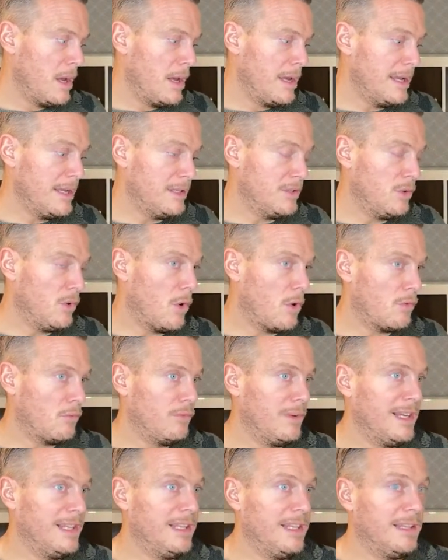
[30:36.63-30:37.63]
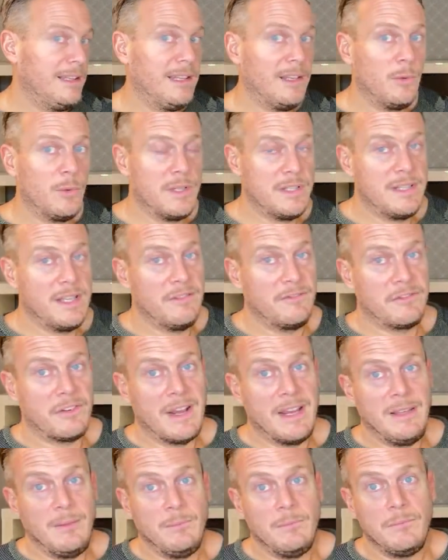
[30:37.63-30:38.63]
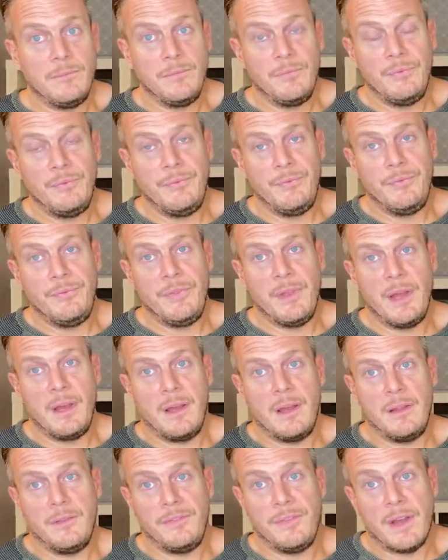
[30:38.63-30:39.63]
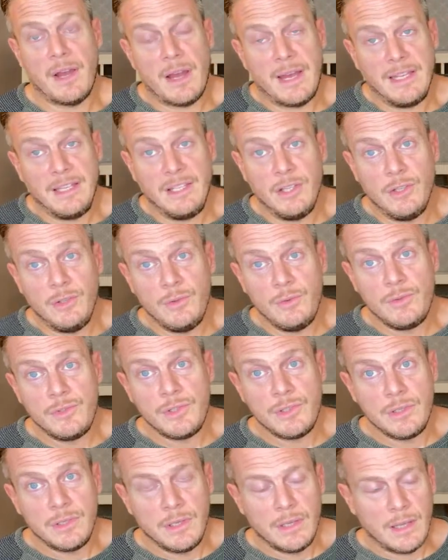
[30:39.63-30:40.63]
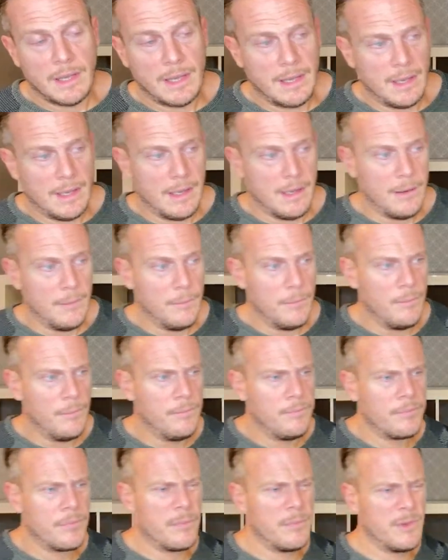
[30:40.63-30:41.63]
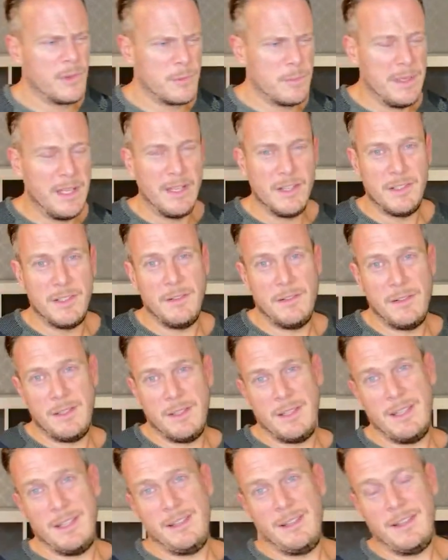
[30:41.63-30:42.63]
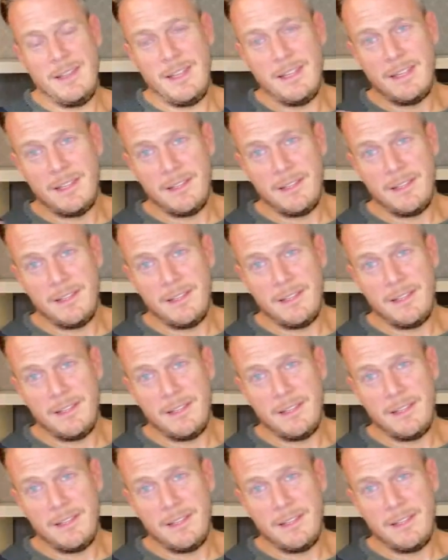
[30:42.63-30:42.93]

is not really a linguistic frame that I use, just because it